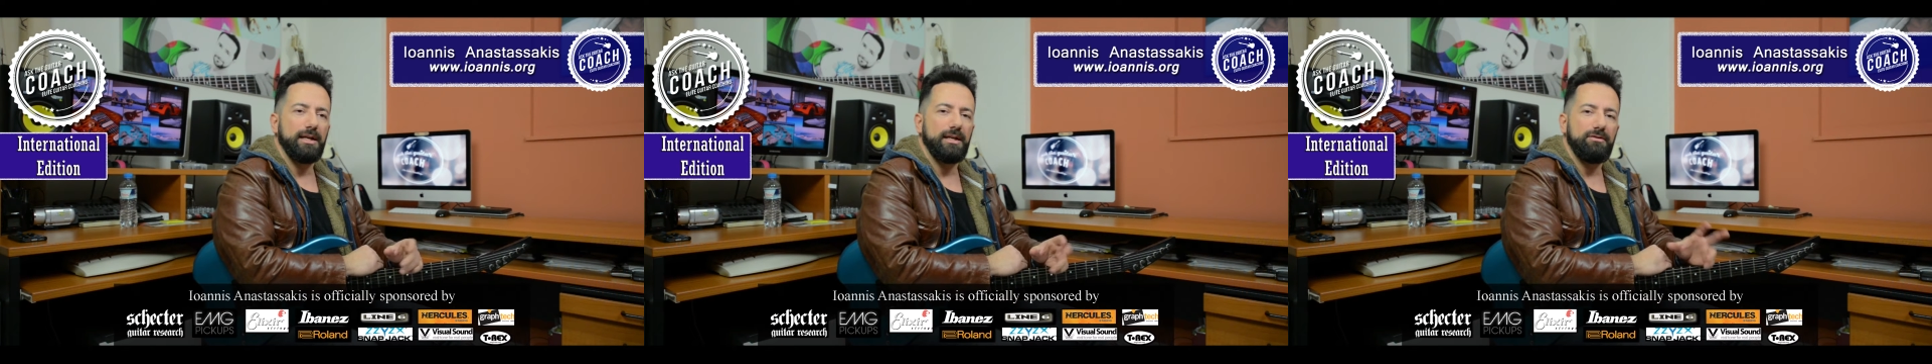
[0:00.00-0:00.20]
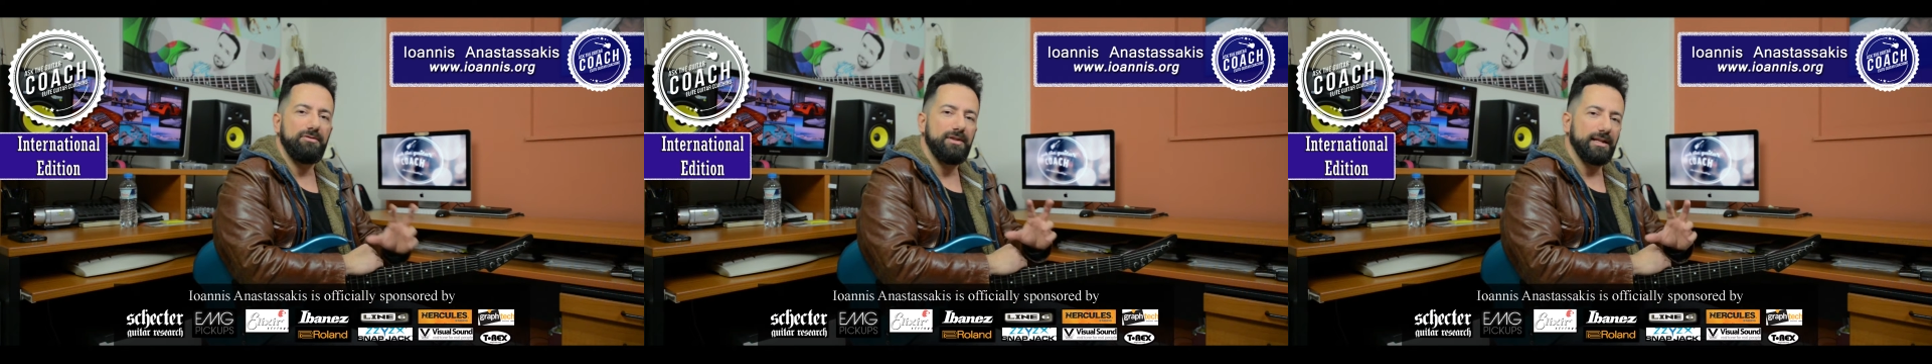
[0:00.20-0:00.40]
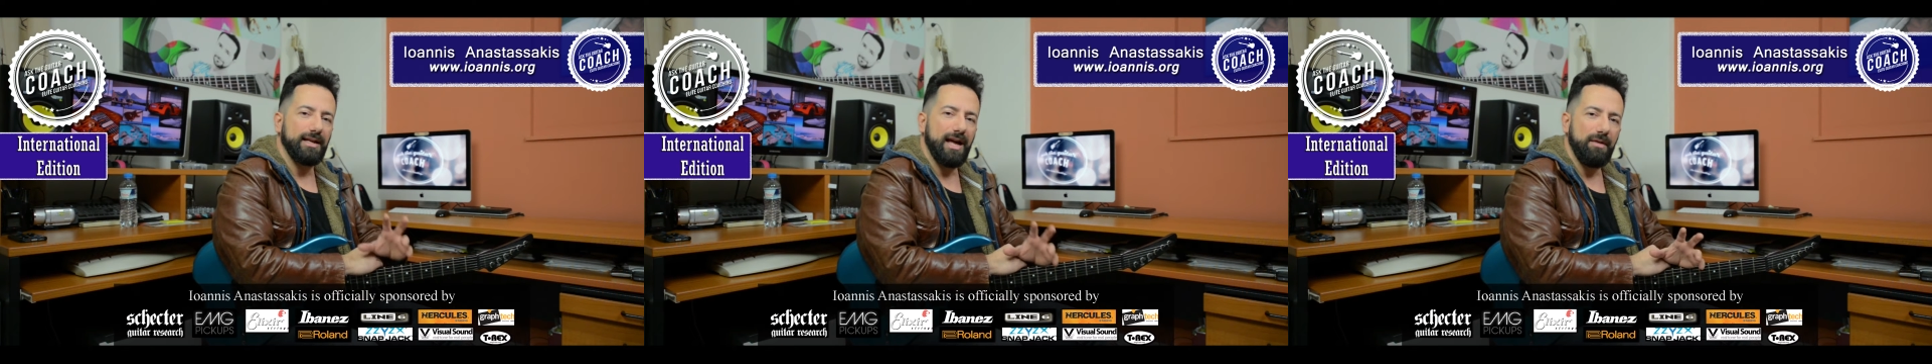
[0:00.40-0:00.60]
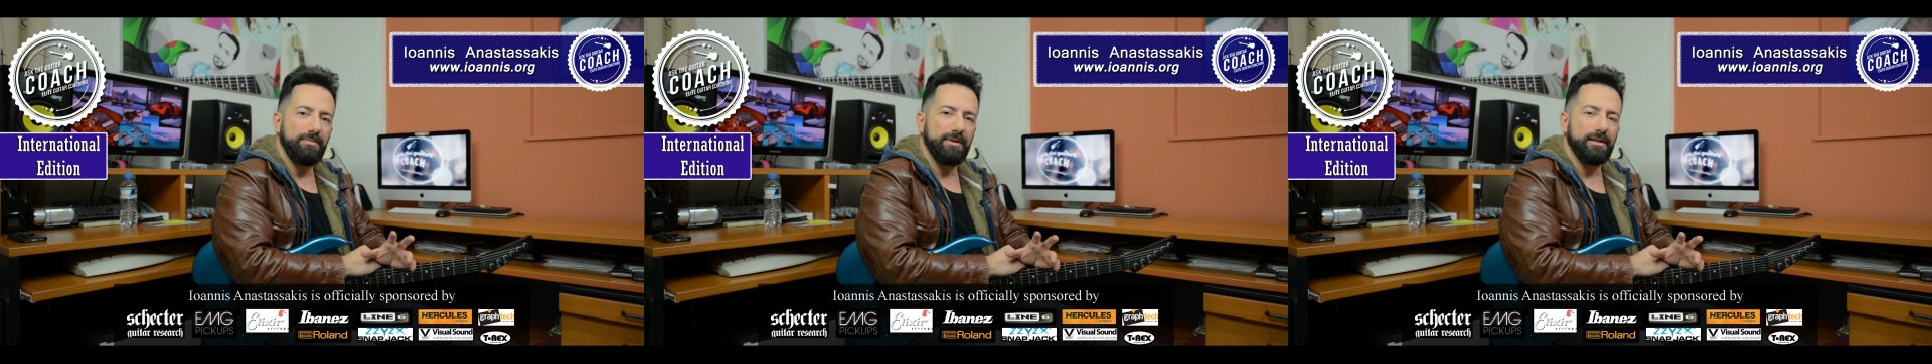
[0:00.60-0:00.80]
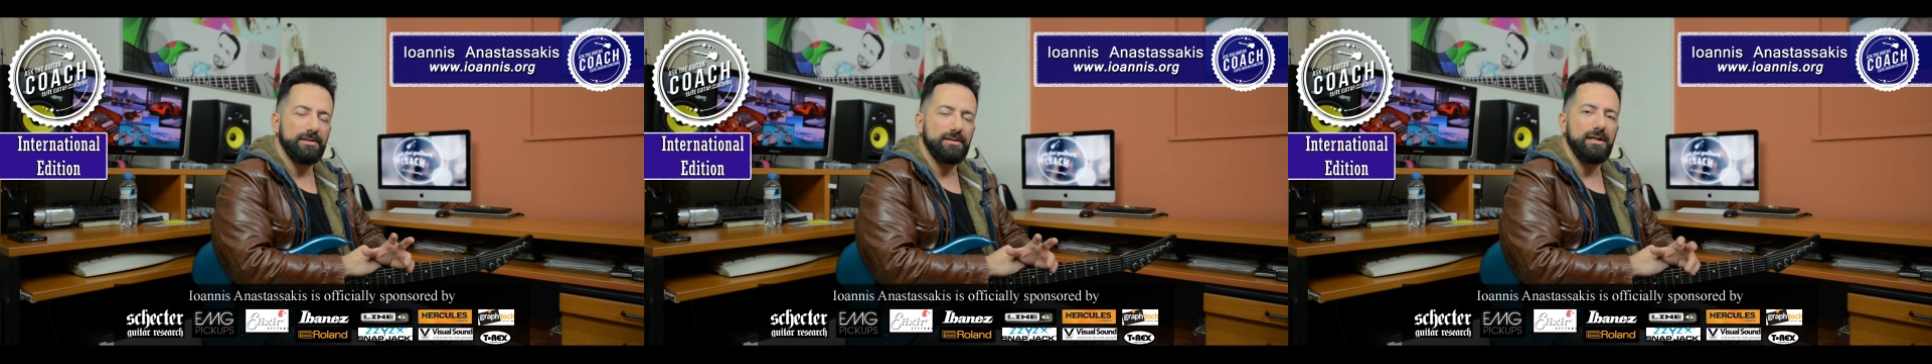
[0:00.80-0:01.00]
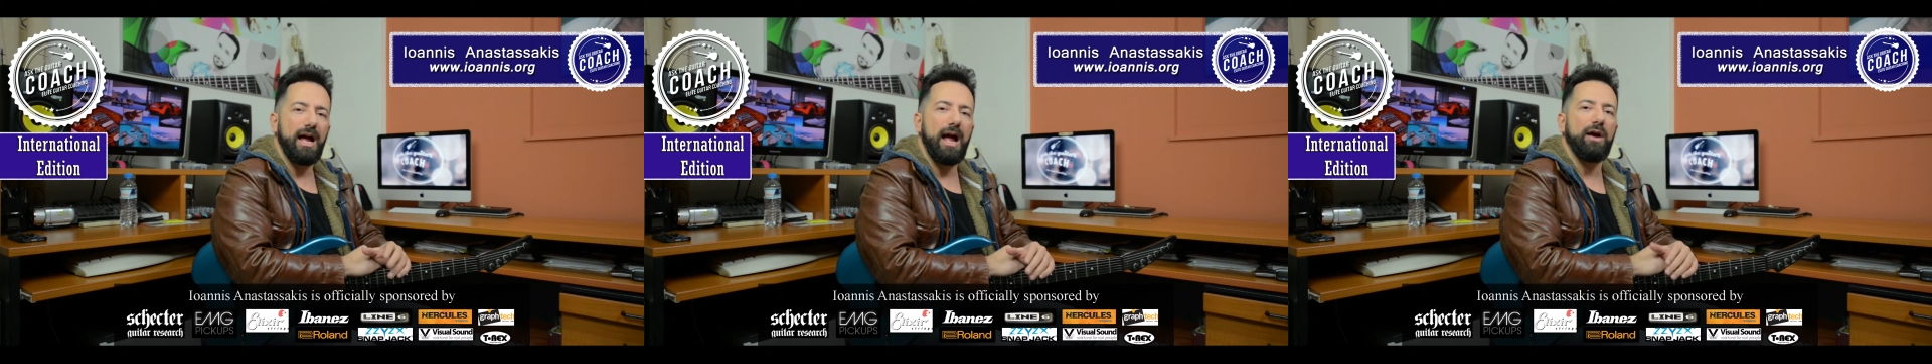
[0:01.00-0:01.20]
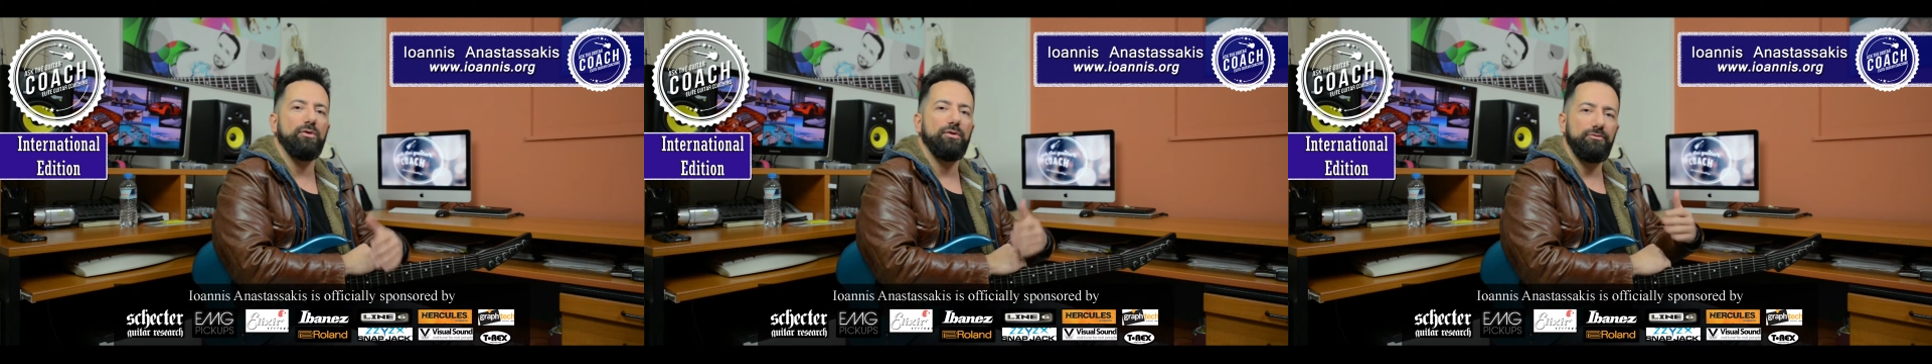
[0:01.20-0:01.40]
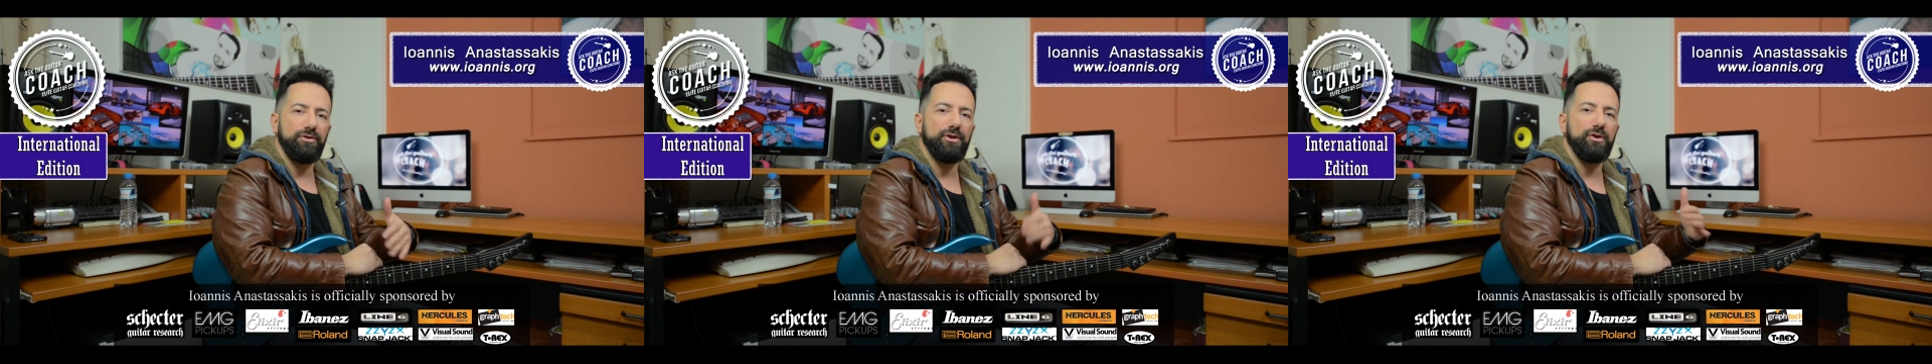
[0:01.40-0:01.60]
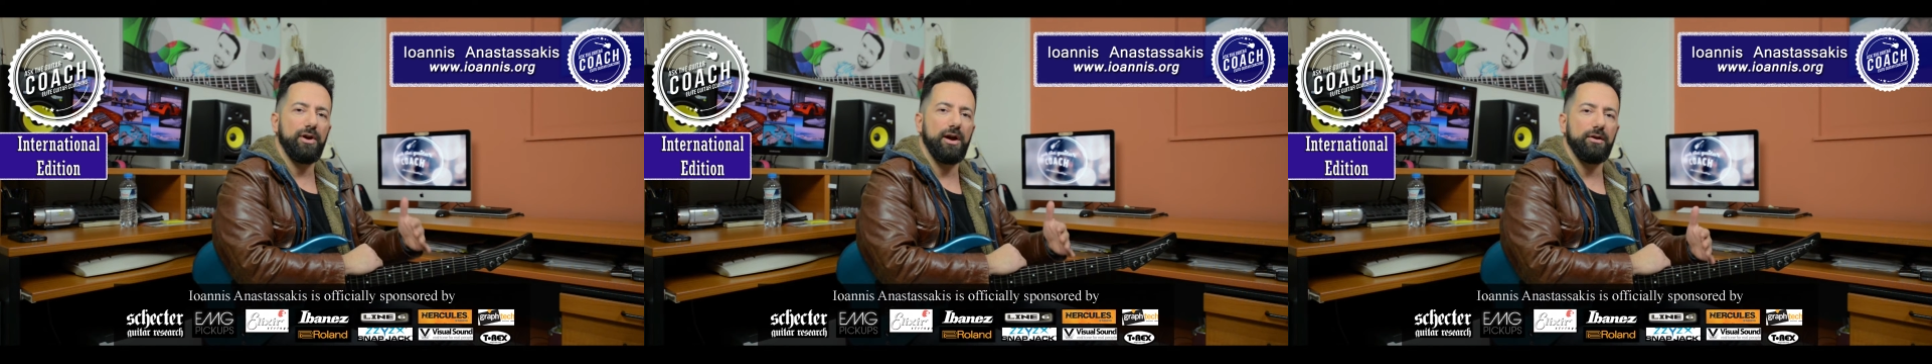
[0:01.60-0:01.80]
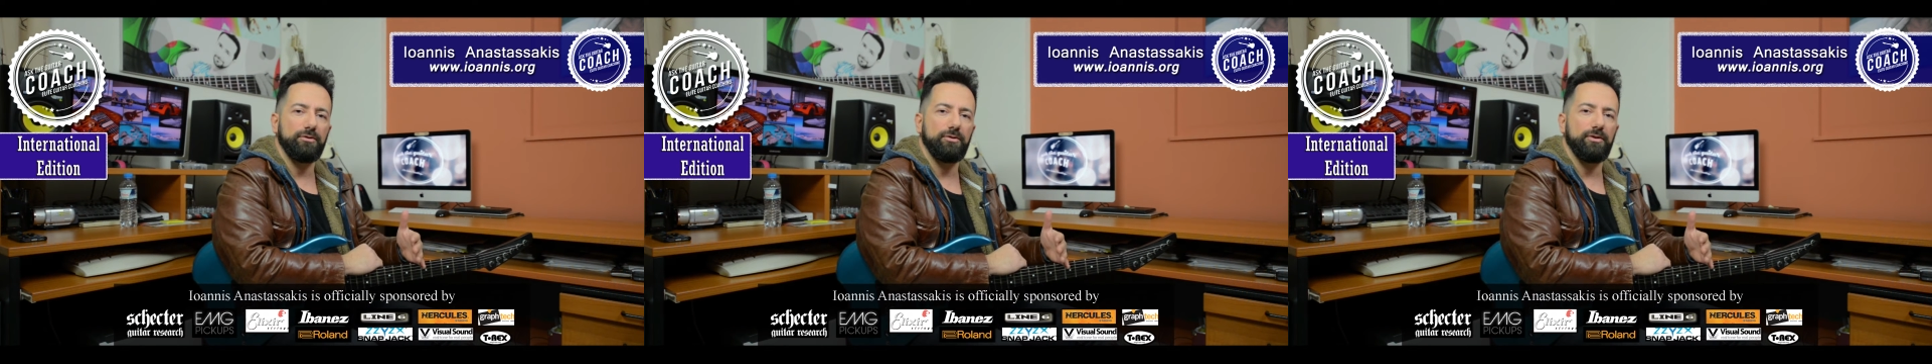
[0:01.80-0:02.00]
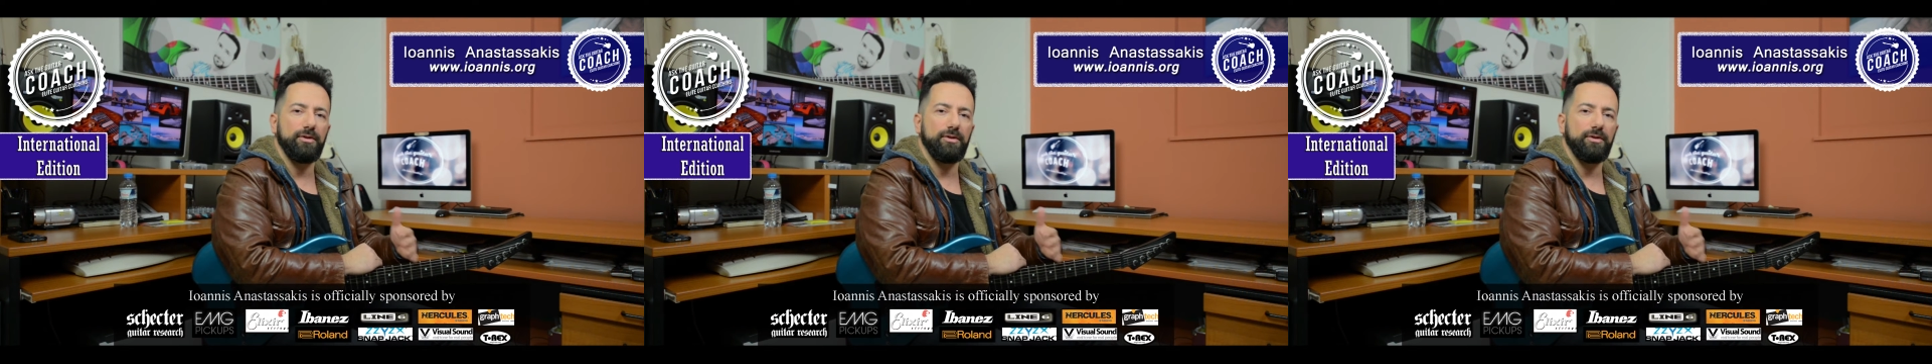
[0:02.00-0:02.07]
If that happens, I will figure out